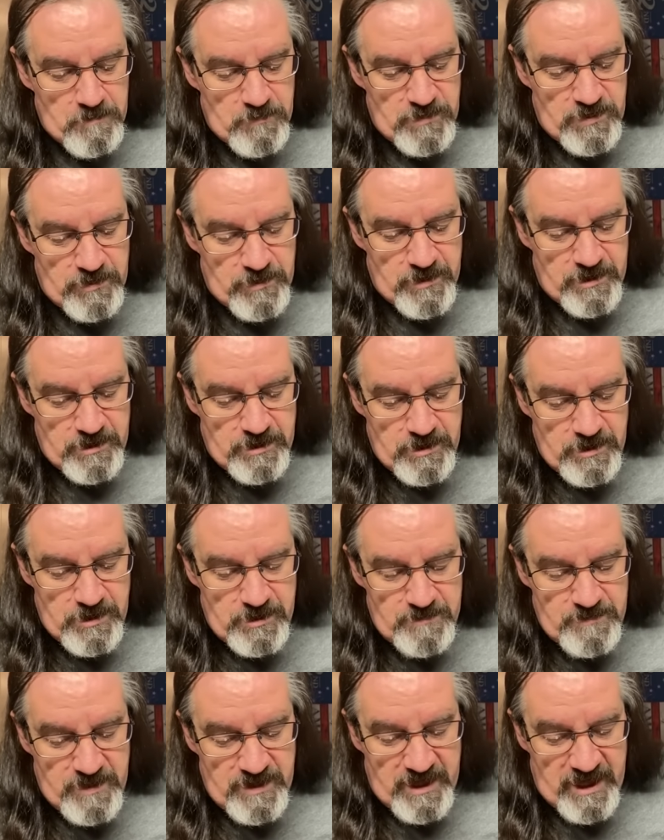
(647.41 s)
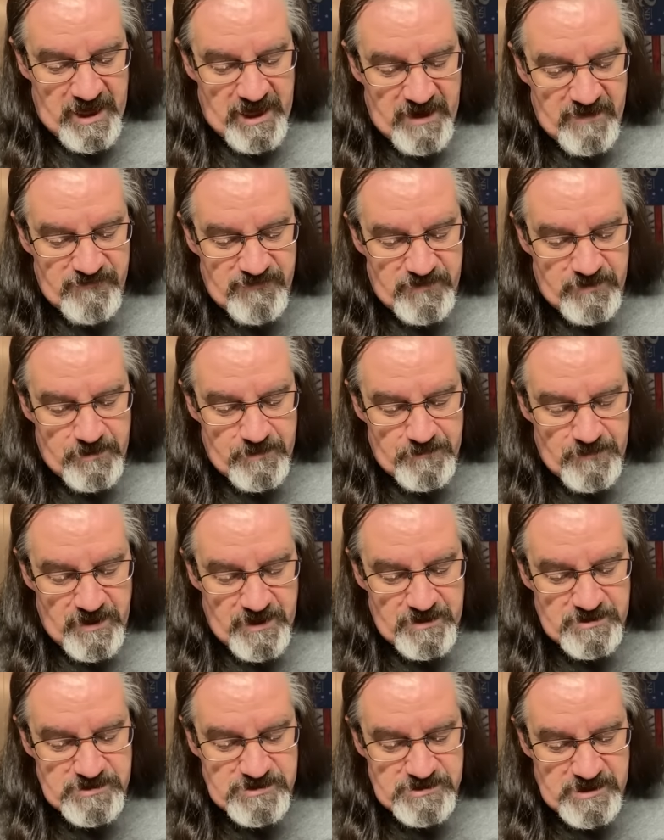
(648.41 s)
during good behavior,
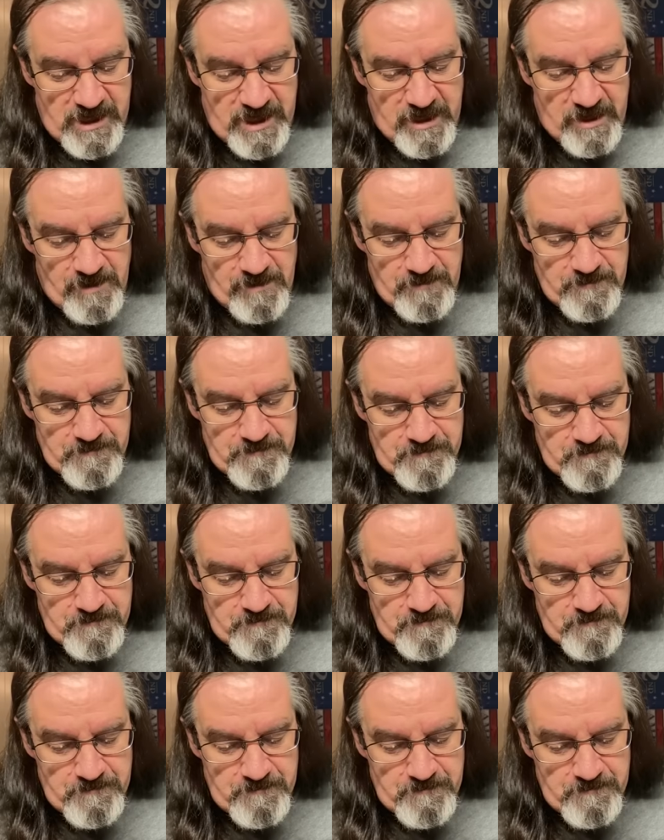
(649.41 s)
and shall